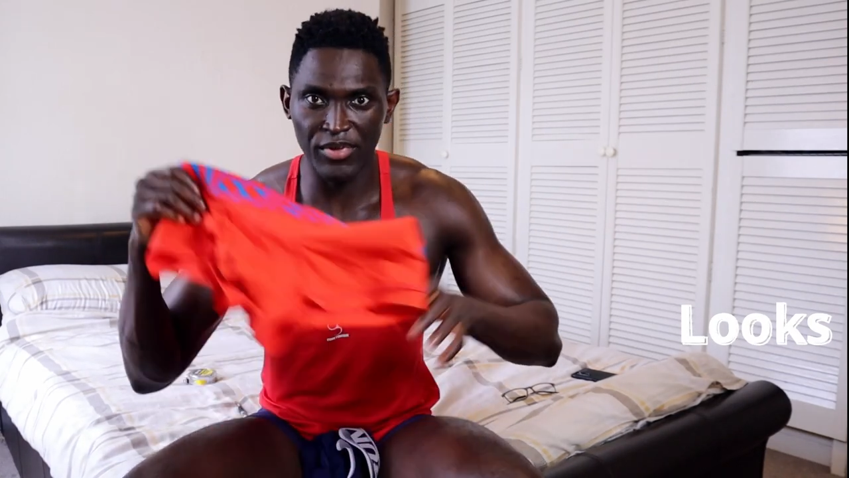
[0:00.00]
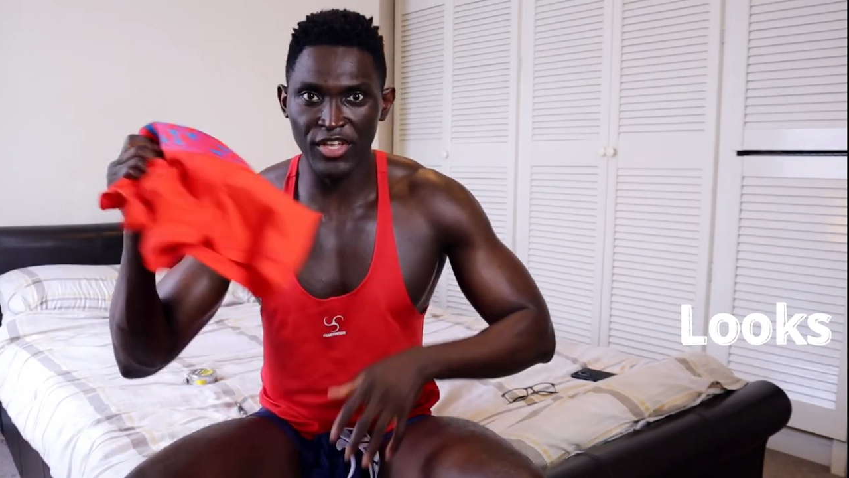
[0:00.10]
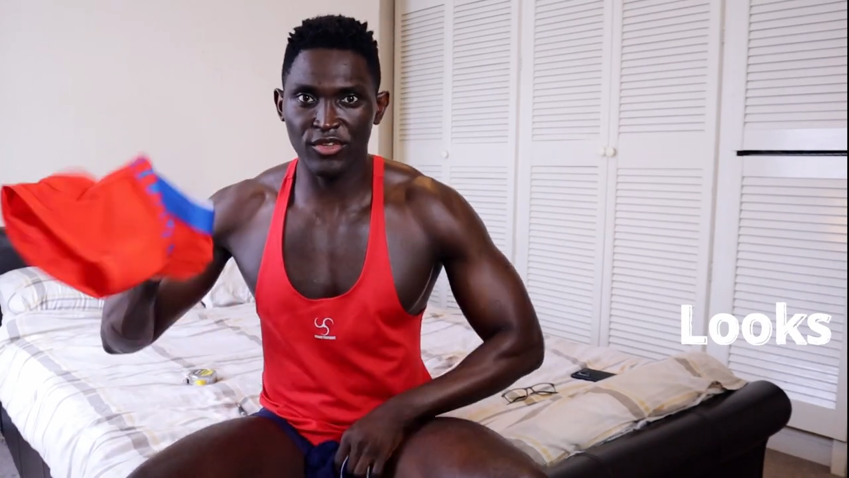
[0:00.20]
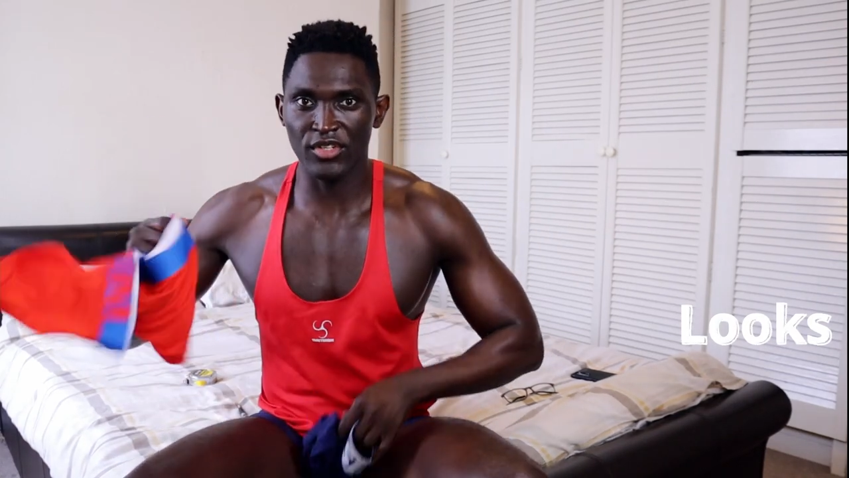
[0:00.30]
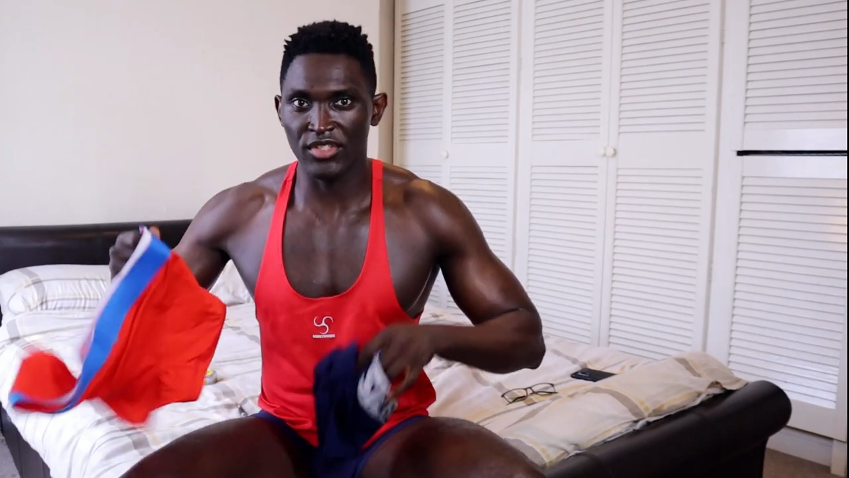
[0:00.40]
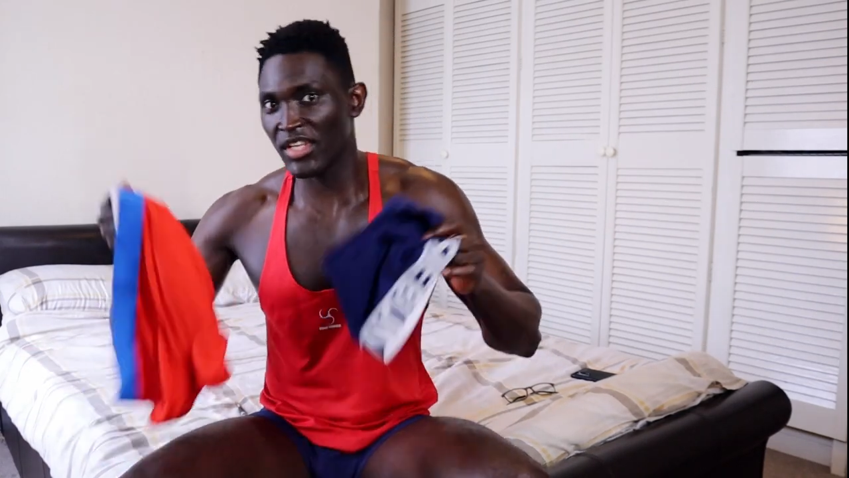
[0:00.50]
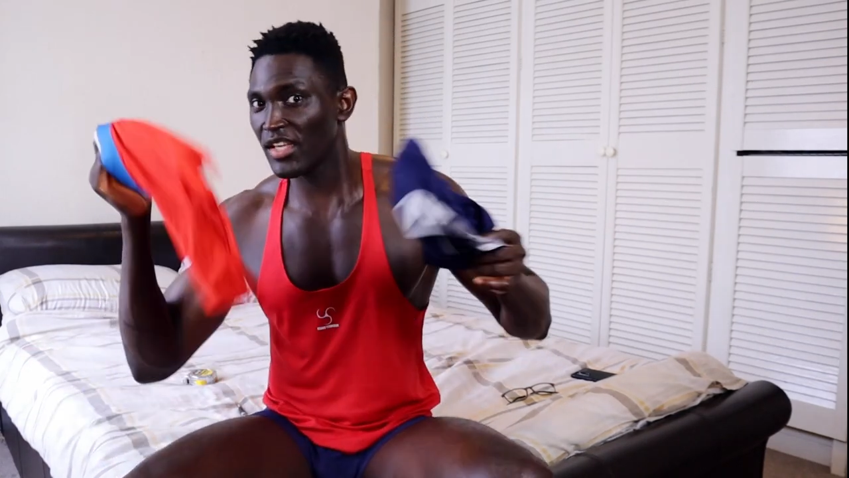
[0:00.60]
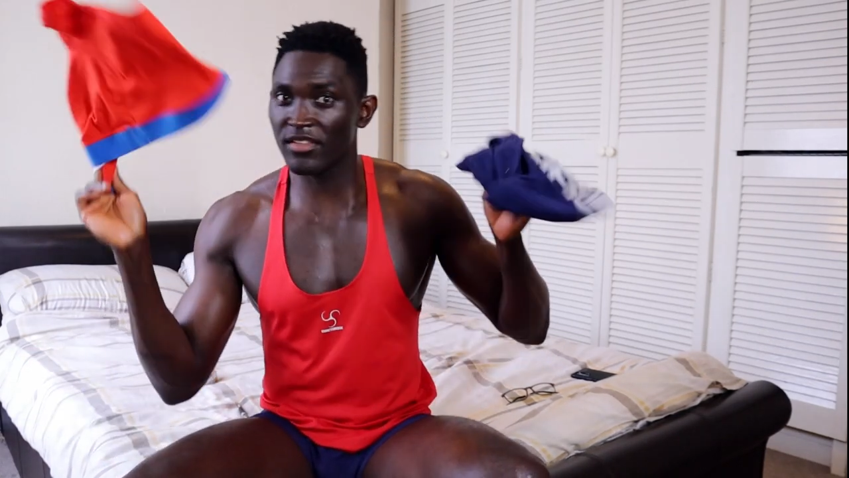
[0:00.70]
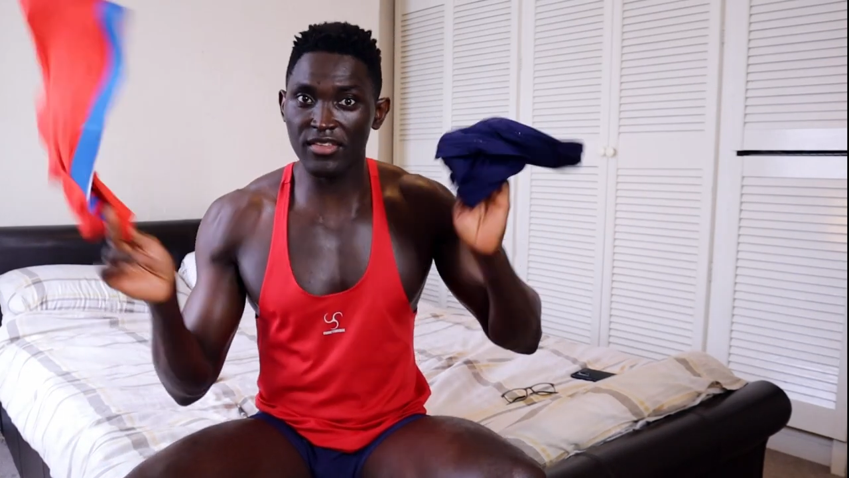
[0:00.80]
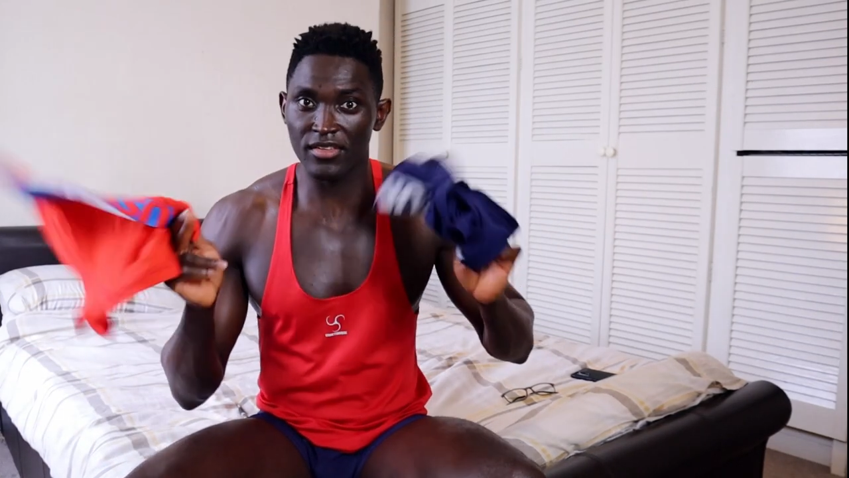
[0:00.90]
based on
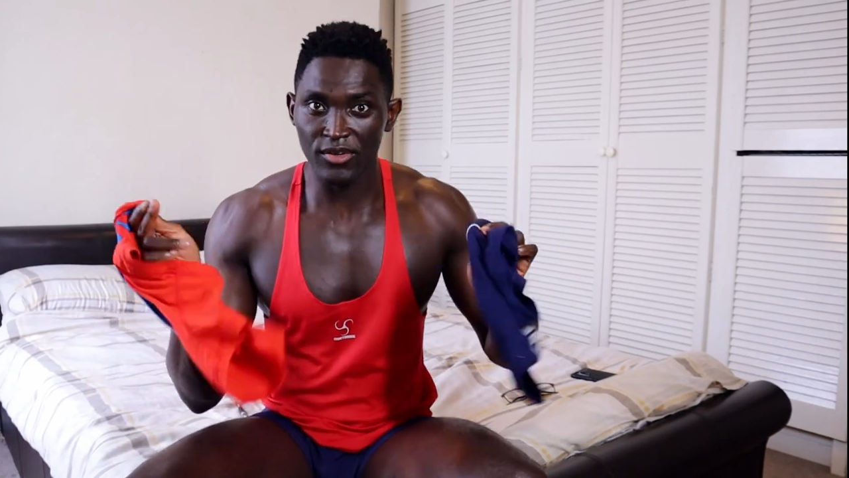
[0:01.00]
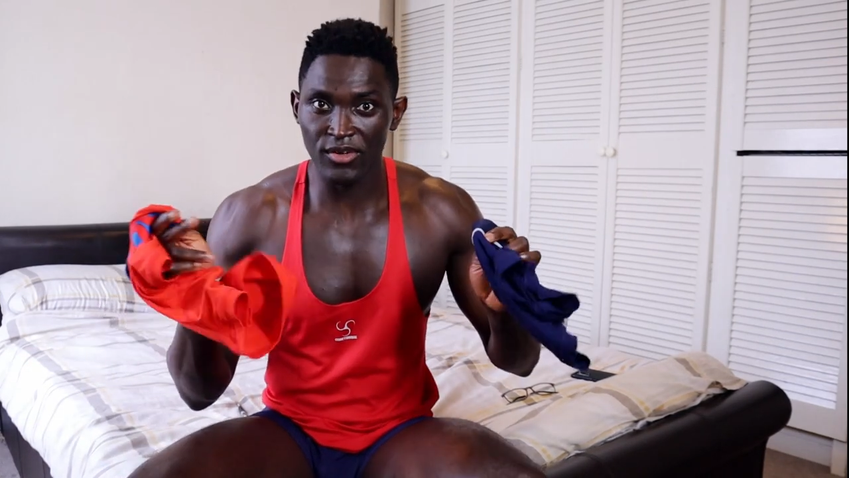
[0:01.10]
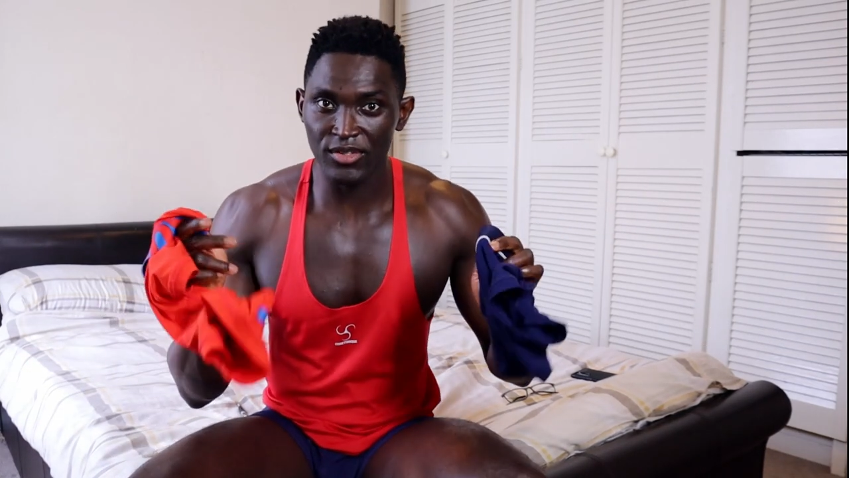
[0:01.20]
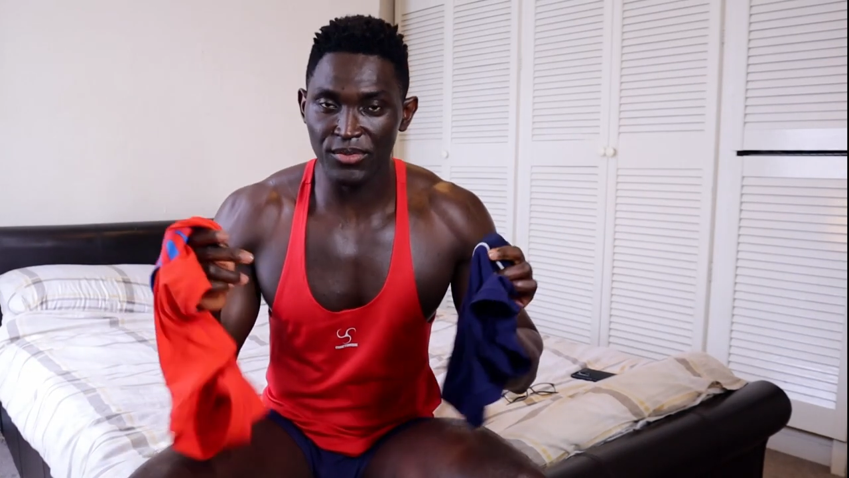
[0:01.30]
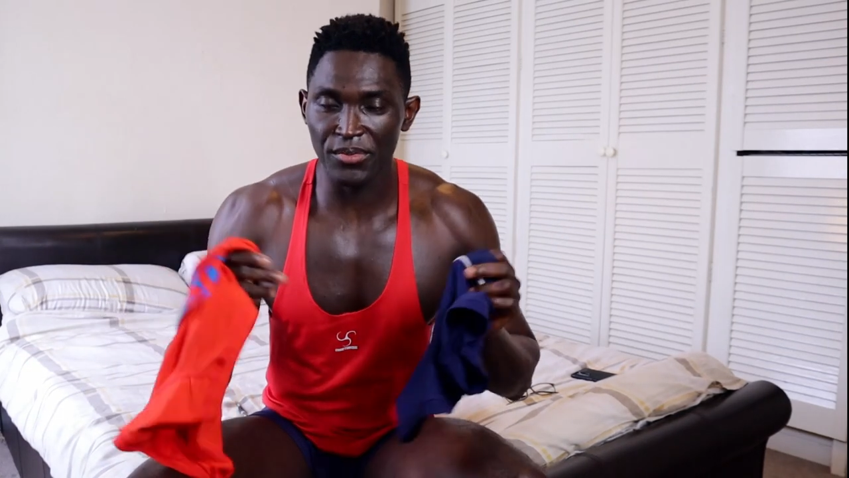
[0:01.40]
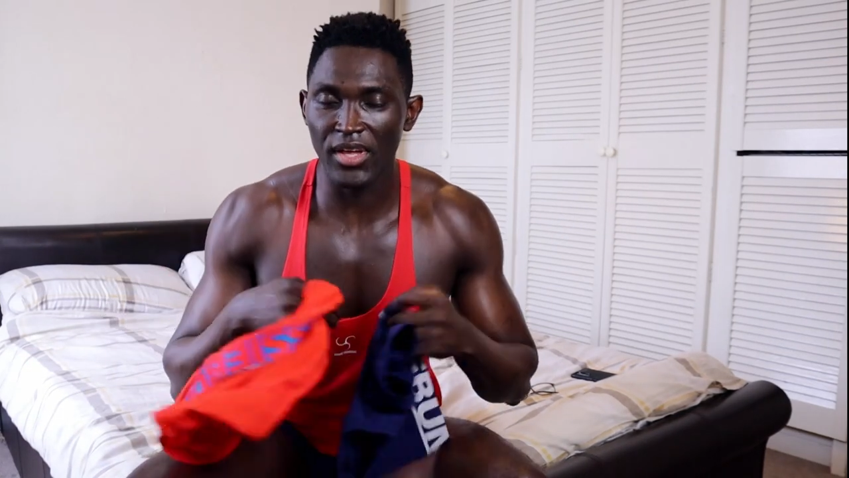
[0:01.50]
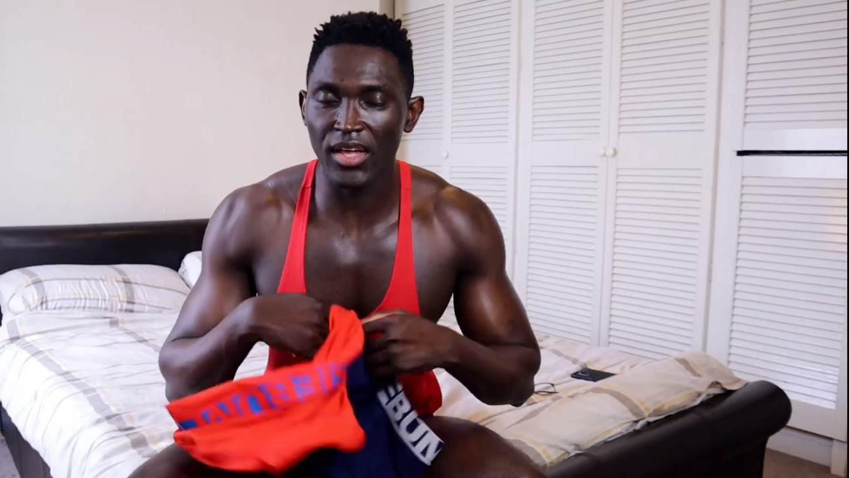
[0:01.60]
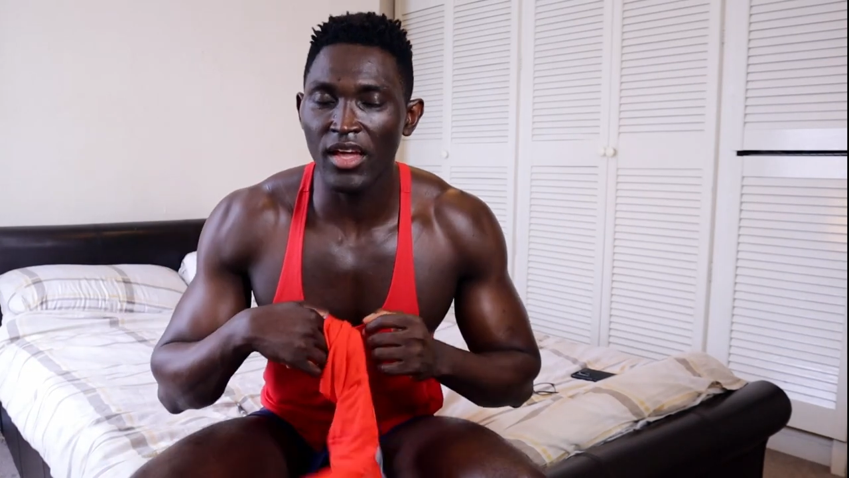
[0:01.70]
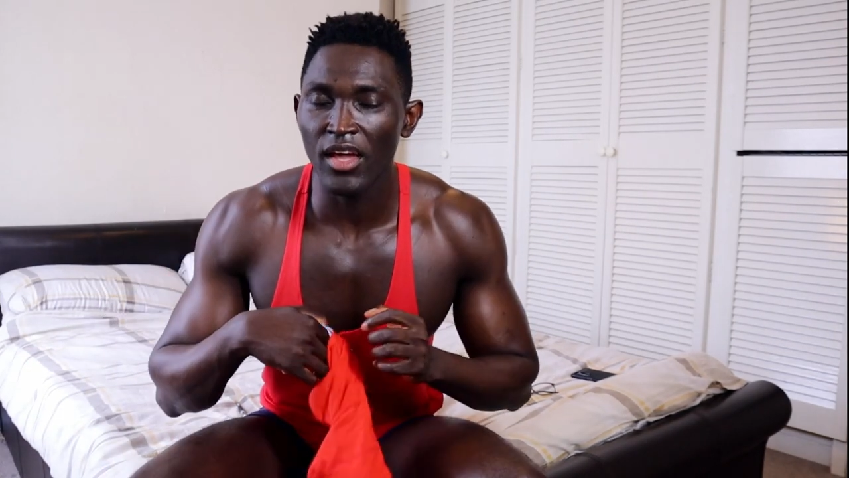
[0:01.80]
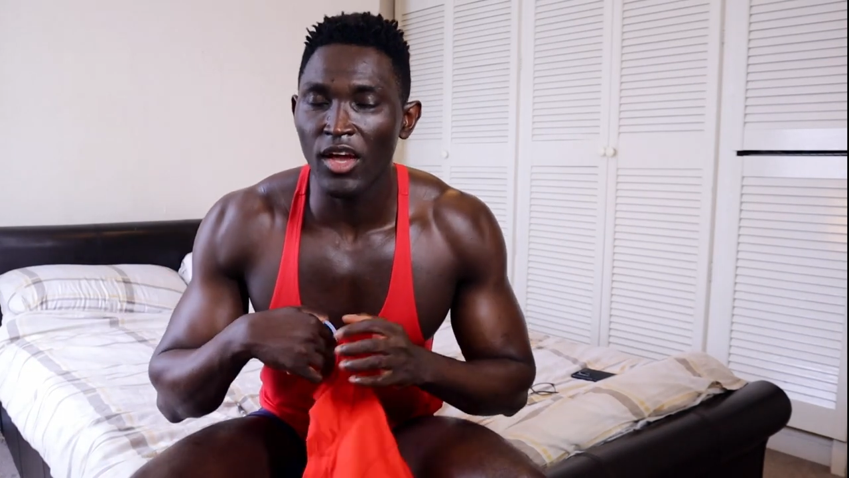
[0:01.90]
these underwear